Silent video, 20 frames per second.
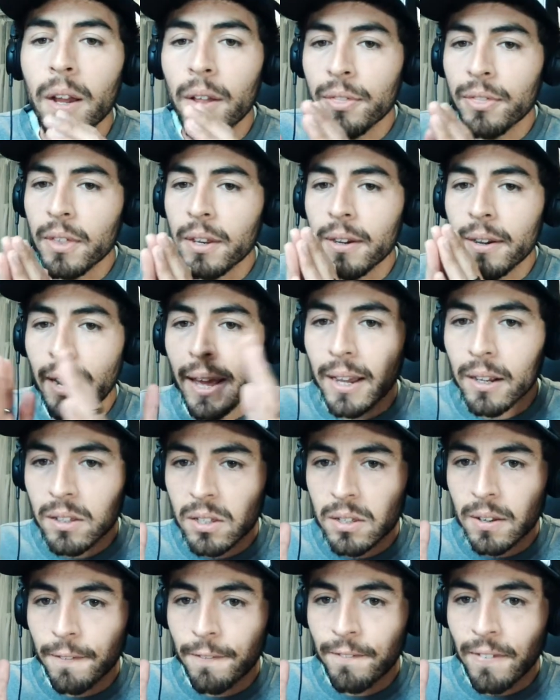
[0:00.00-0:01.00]
The
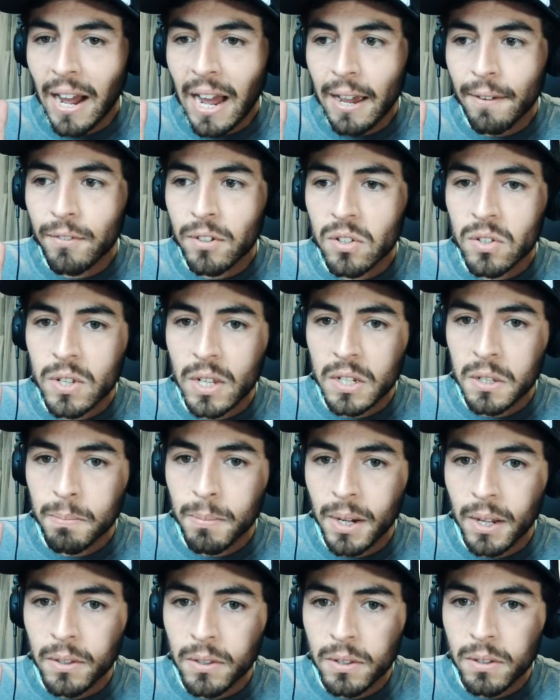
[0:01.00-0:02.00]
next 5 to 6
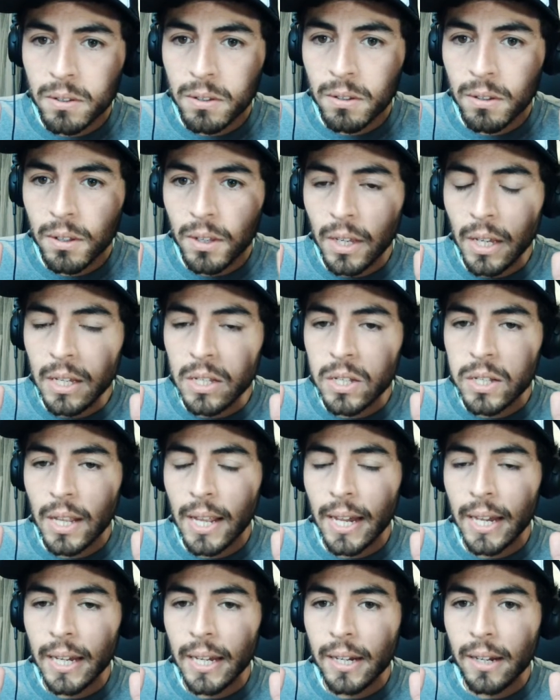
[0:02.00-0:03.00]
months is
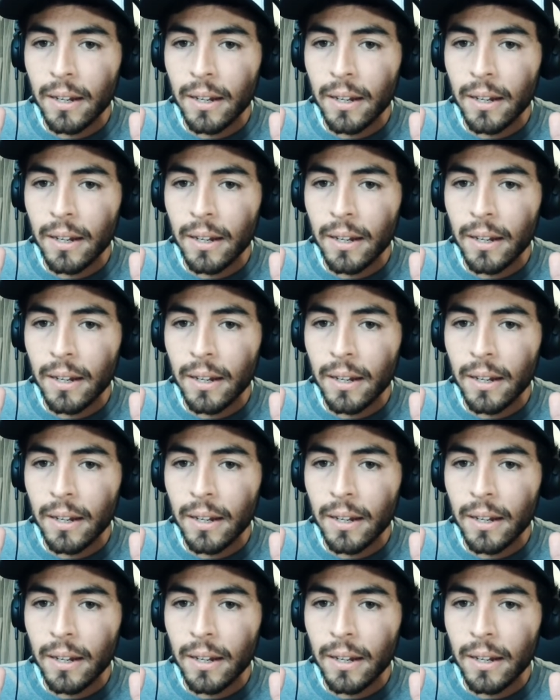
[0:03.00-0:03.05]
like